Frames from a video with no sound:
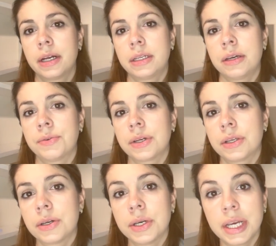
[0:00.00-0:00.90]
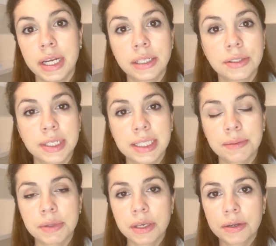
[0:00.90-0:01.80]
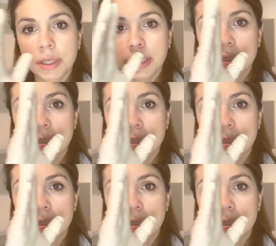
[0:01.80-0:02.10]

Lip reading: And now I'm gonna go ahead and do the same thing on the other